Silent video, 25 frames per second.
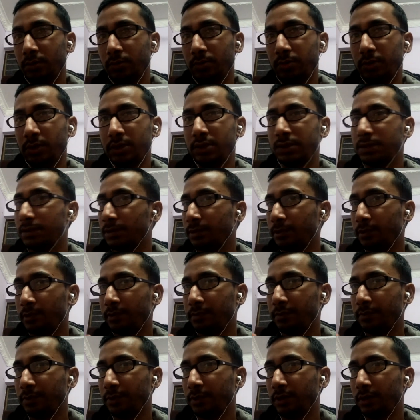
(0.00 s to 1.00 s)
First,
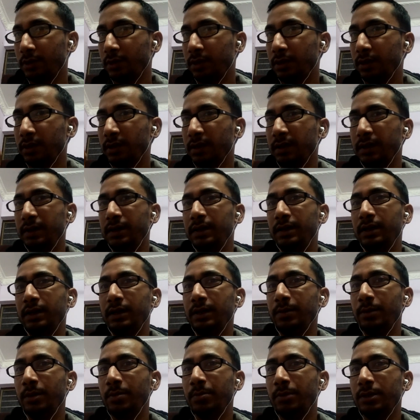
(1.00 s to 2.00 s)

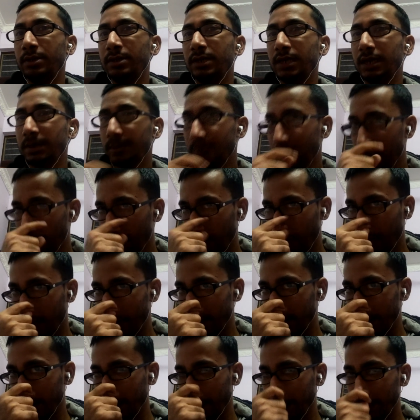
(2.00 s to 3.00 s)
remember syllabus, by
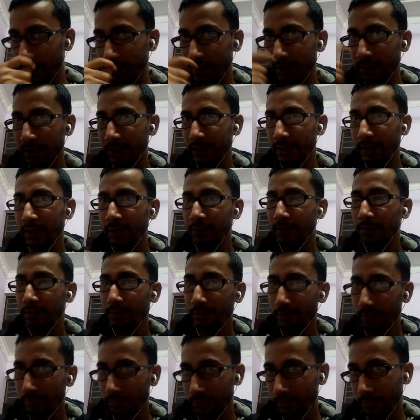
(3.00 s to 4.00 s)
heart syllabus, then
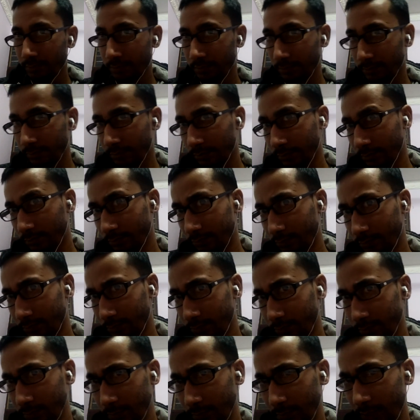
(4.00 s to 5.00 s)

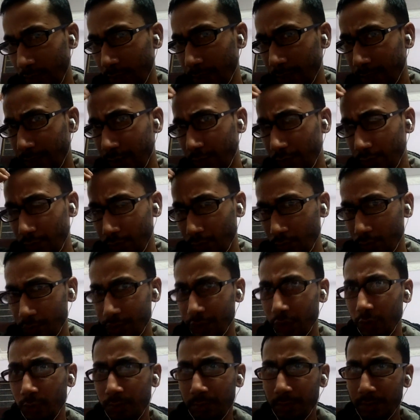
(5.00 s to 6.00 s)
even you know
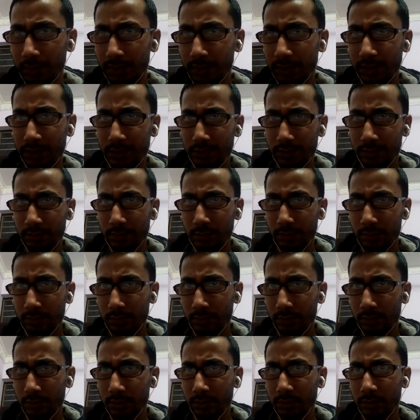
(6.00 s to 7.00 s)
0%,
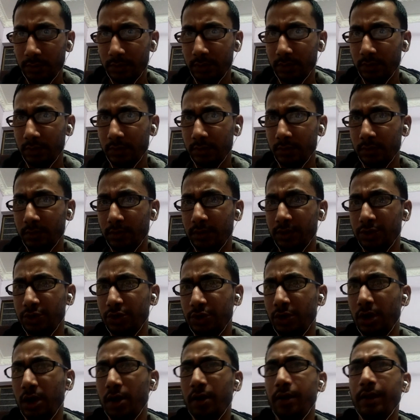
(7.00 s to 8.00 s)

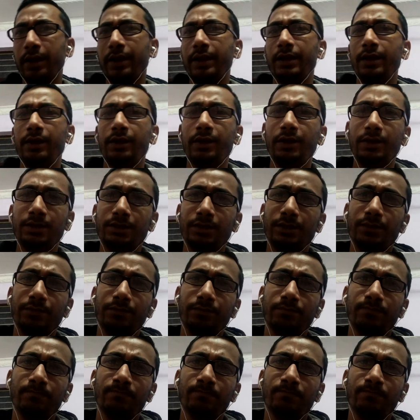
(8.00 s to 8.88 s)
start writing test.